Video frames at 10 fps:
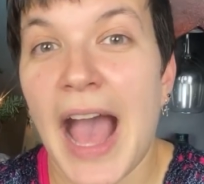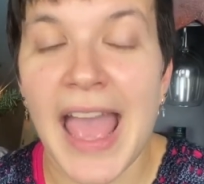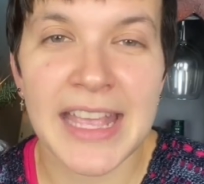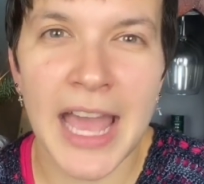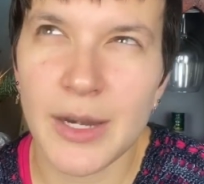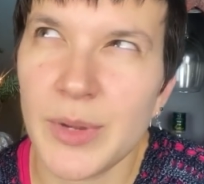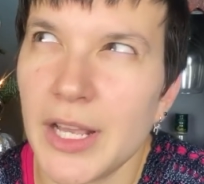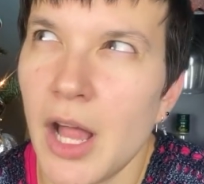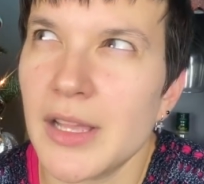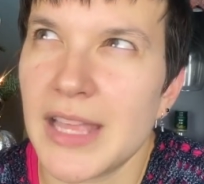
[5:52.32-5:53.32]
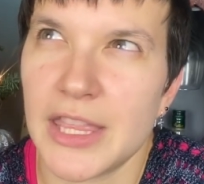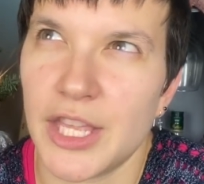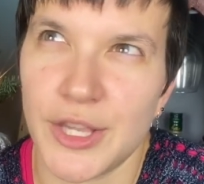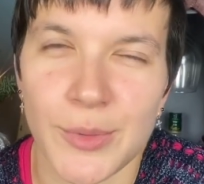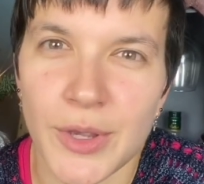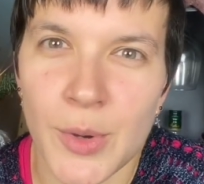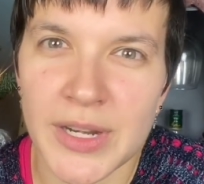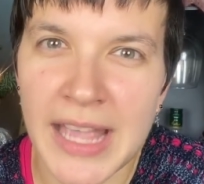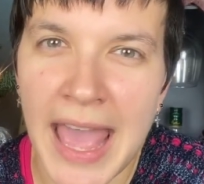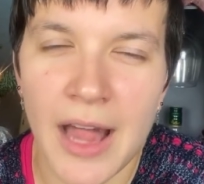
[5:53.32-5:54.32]
I kind of want to call it like the
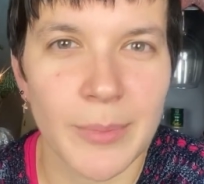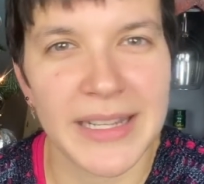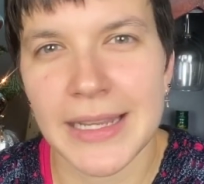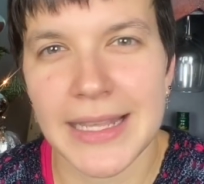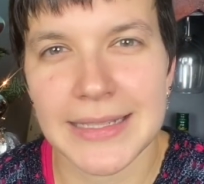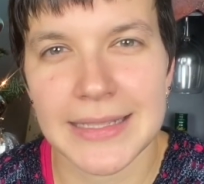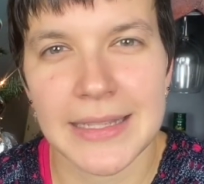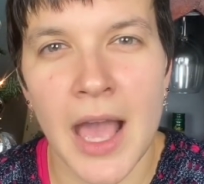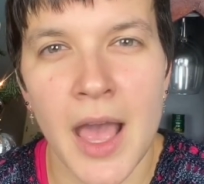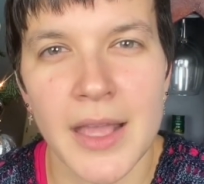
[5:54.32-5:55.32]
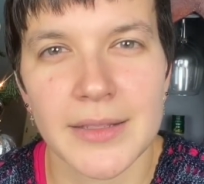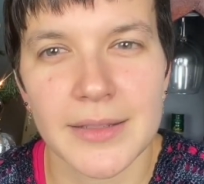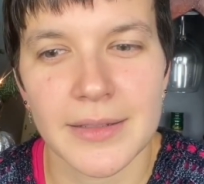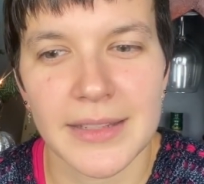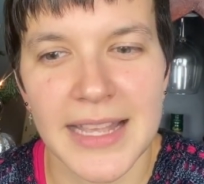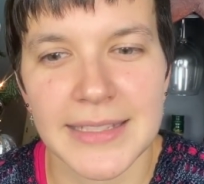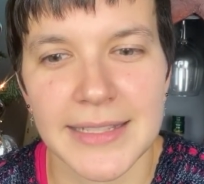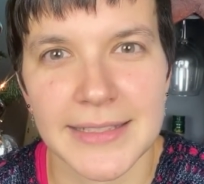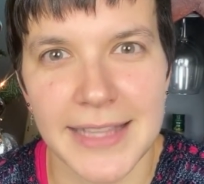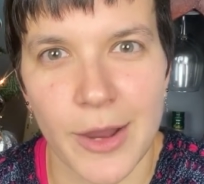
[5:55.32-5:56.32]
unicorn cal, but it's not
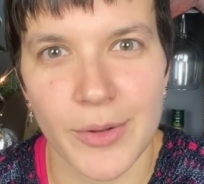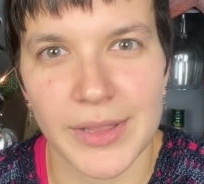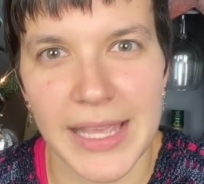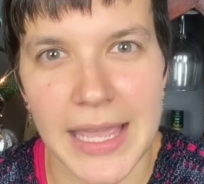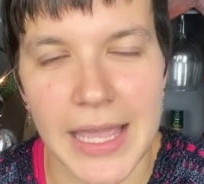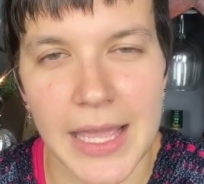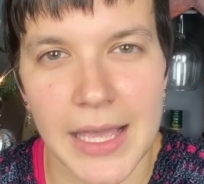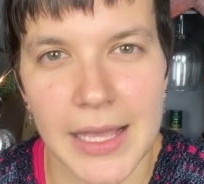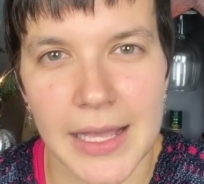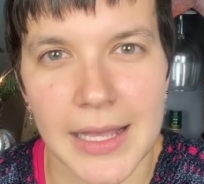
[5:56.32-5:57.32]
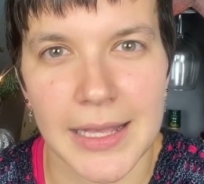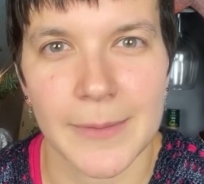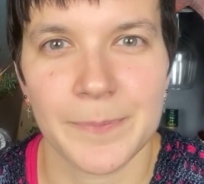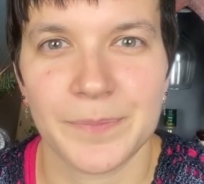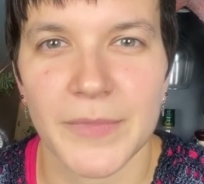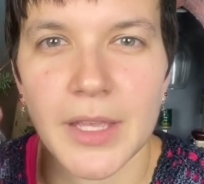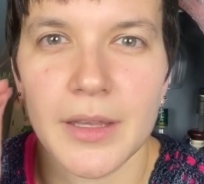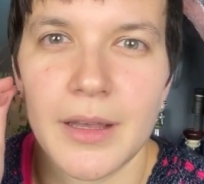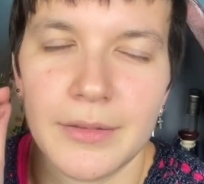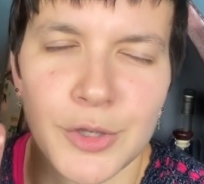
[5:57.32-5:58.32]
necessarily,
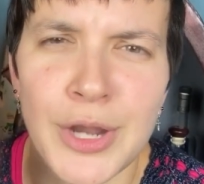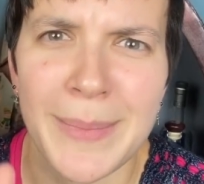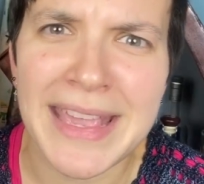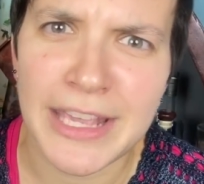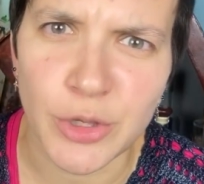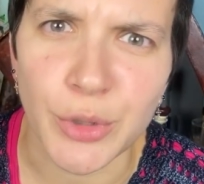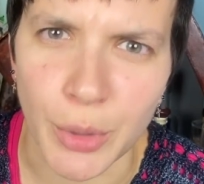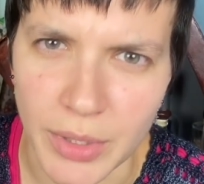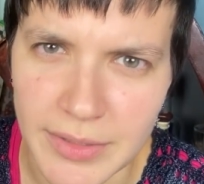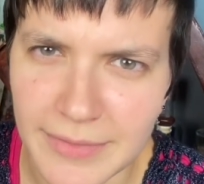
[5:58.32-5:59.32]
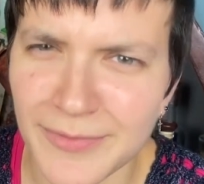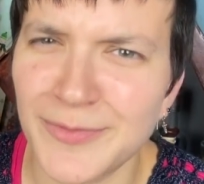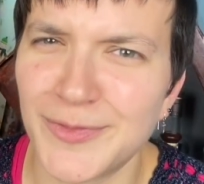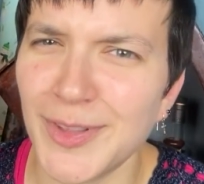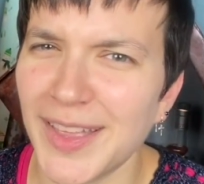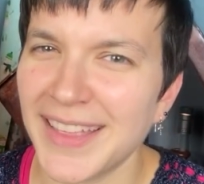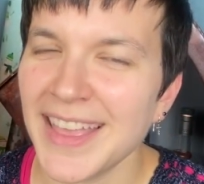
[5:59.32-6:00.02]
you're not making unicorns.